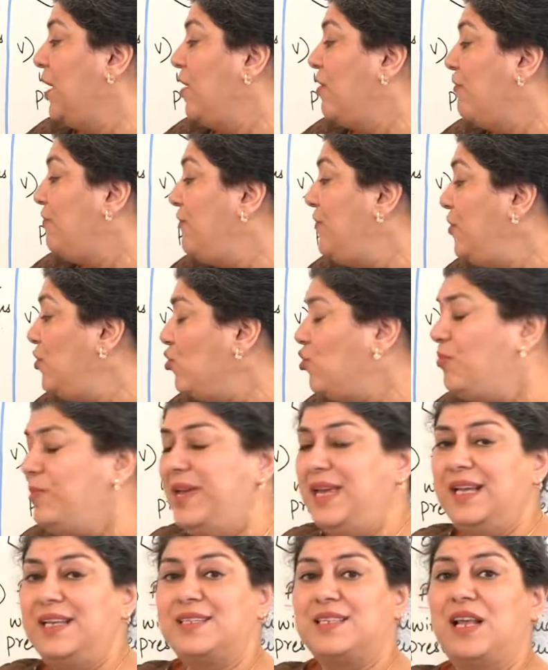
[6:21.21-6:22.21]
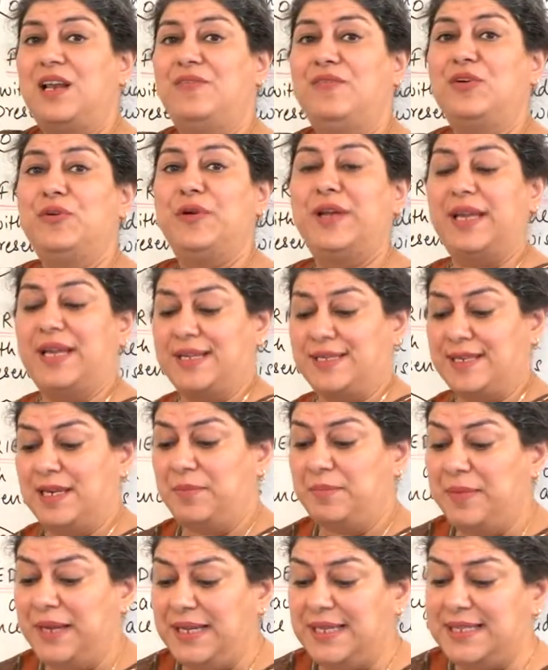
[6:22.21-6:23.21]
Fuming sulfuric acid
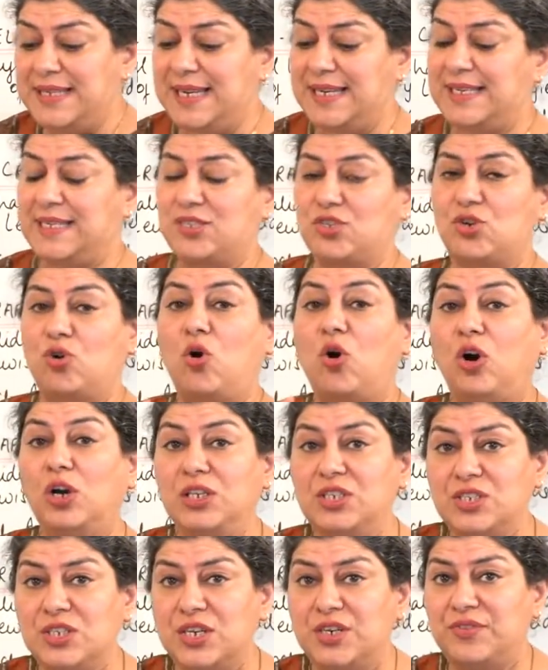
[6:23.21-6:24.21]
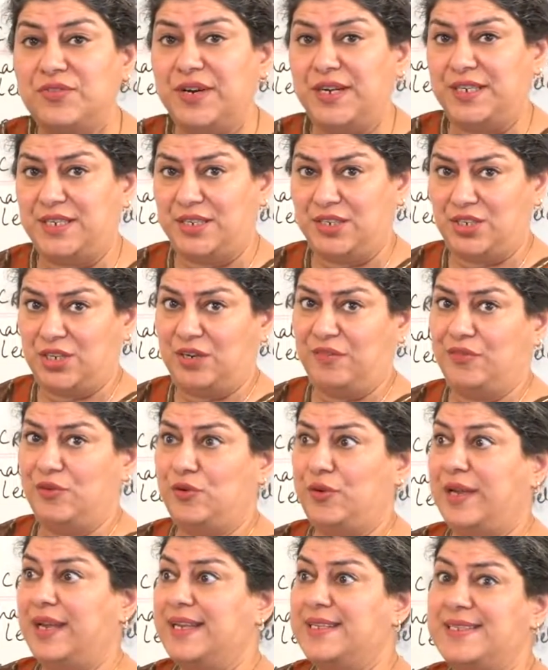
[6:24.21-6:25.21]
means it is concentrated
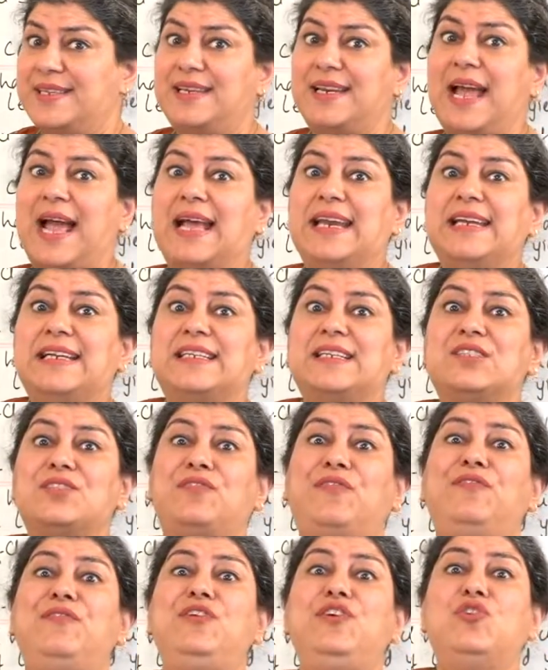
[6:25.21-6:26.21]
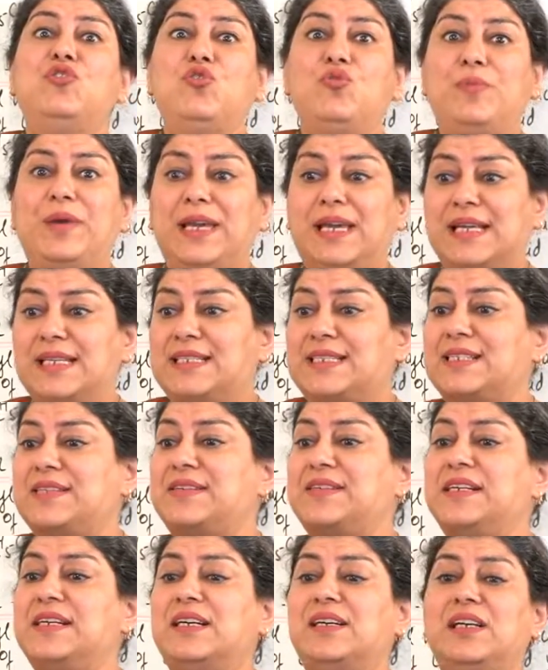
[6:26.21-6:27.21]
sulfuric acid and it is fuming, it's
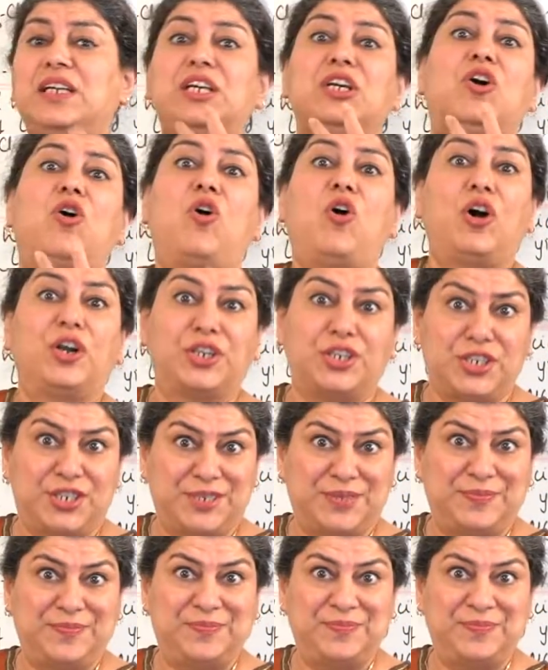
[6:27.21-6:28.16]
really hot.